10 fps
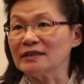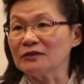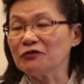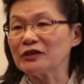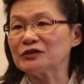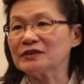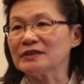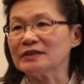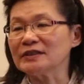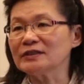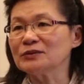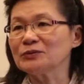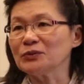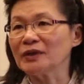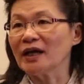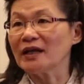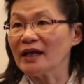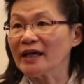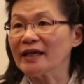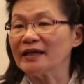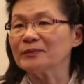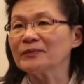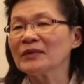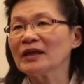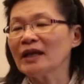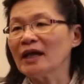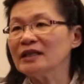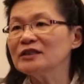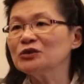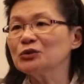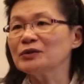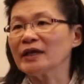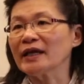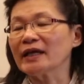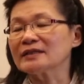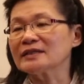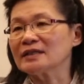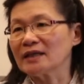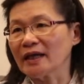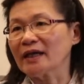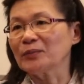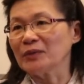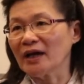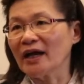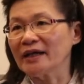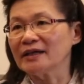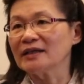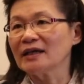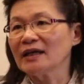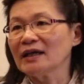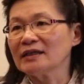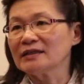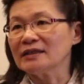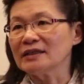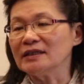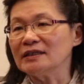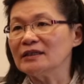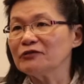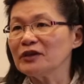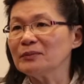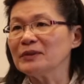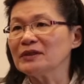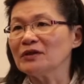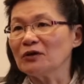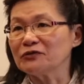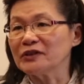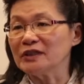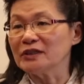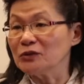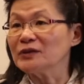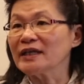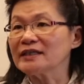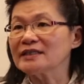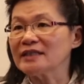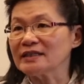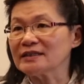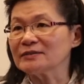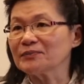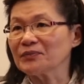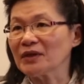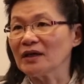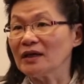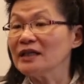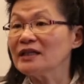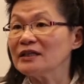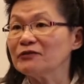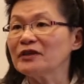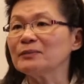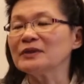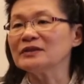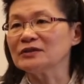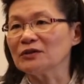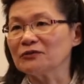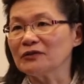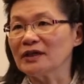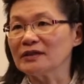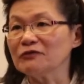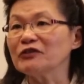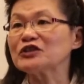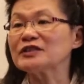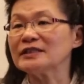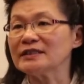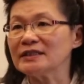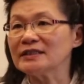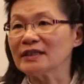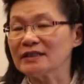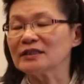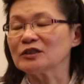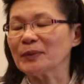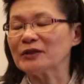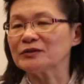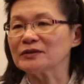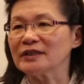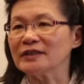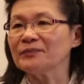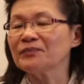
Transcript: infectious disease, we are lacking, at least two decades lacking behind the development of the United States uh, in the development of uh, infectious disease as a specialty.